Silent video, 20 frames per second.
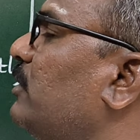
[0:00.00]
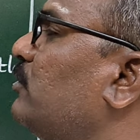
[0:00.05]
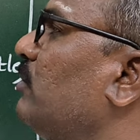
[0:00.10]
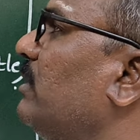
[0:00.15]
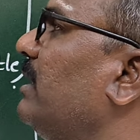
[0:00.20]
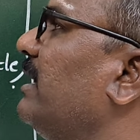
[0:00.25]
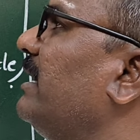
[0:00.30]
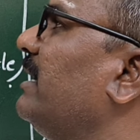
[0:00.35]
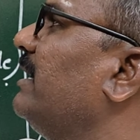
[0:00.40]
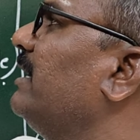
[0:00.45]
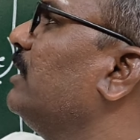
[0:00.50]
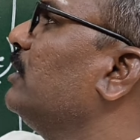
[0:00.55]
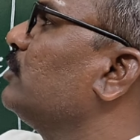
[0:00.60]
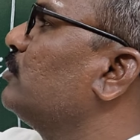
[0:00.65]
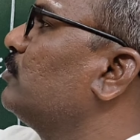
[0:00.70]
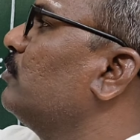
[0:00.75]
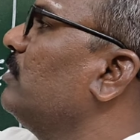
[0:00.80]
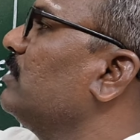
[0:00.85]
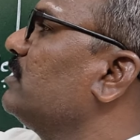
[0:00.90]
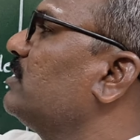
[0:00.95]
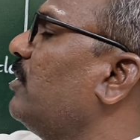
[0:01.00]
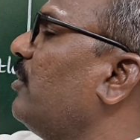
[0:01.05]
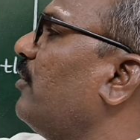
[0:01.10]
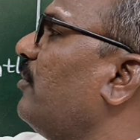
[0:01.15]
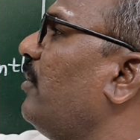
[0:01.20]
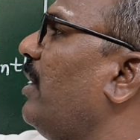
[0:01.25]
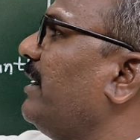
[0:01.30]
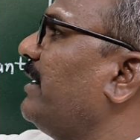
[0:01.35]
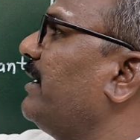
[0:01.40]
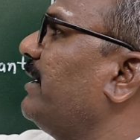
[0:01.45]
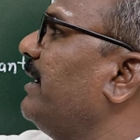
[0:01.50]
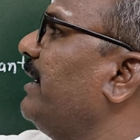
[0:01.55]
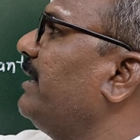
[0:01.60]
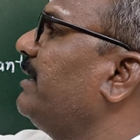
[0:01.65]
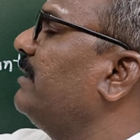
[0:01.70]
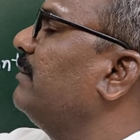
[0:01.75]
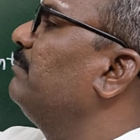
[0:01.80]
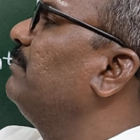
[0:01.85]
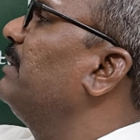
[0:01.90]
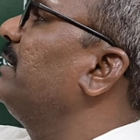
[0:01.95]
Actually, souls are not dead,